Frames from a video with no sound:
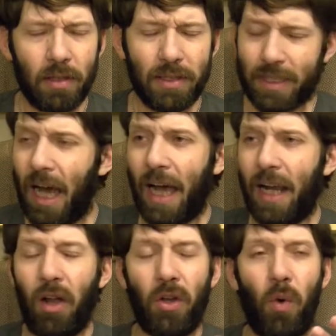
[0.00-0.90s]
God, I
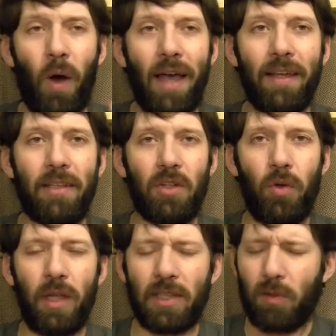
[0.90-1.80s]
don't know why they do
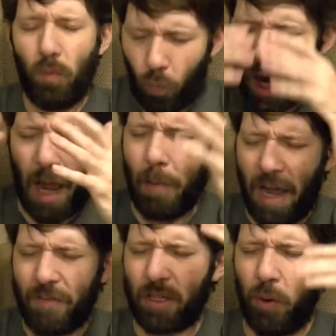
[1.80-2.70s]
this. Why am I even